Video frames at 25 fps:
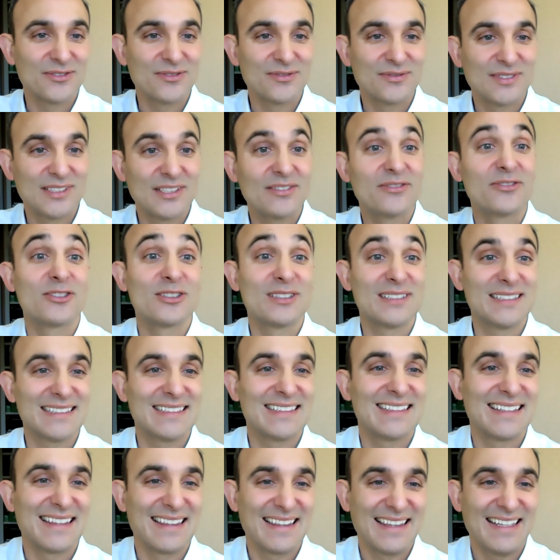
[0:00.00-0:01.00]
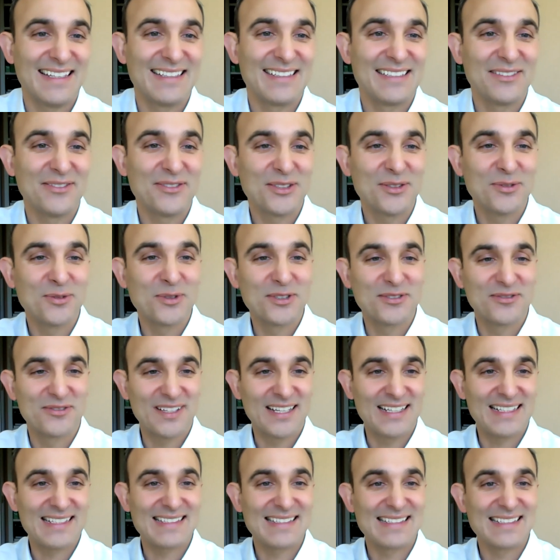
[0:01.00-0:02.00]
differently than if you weren't
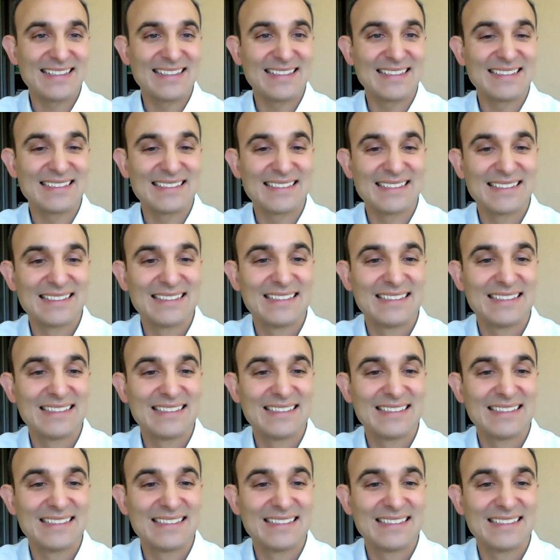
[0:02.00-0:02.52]
vaccinated?